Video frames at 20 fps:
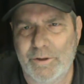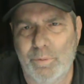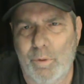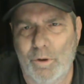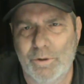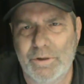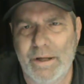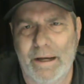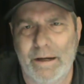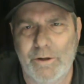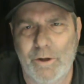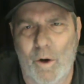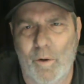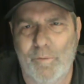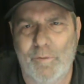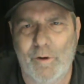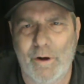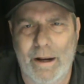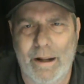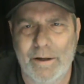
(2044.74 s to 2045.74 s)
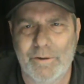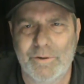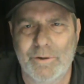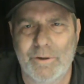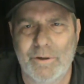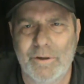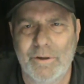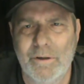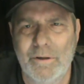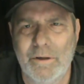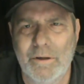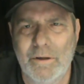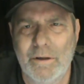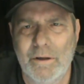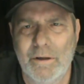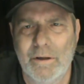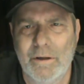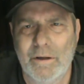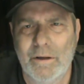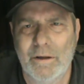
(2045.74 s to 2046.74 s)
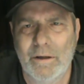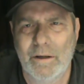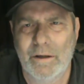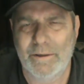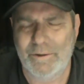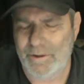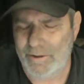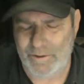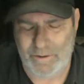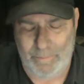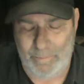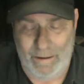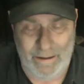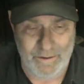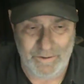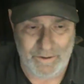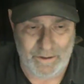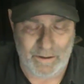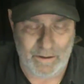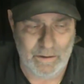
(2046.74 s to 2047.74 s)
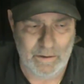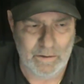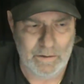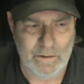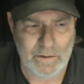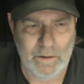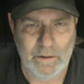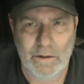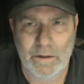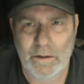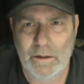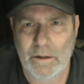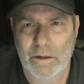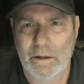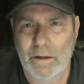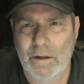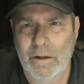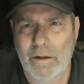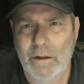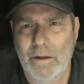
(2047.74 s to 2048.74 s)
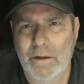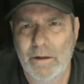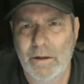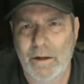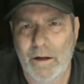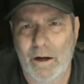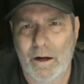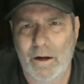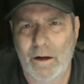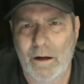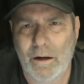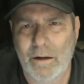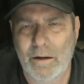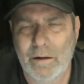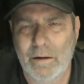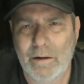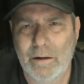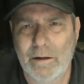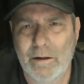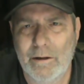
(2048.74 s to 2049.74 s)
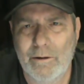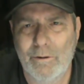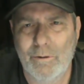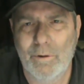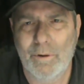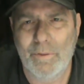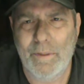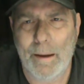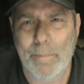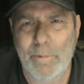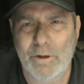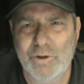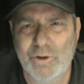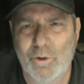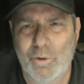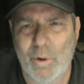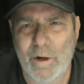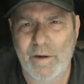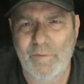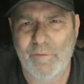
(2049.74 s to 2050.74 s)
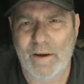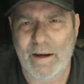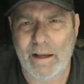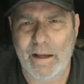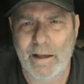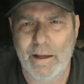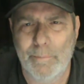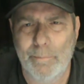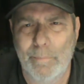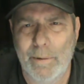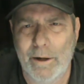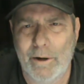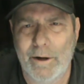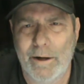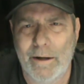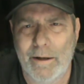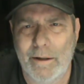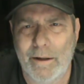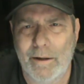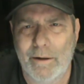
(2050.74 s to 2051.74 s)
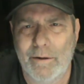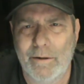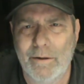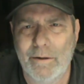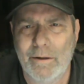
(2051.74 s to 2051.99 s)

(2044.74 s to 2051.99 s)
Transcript: won't take no for an answer. It's just amazing. You know, with that much grief, I could get married again.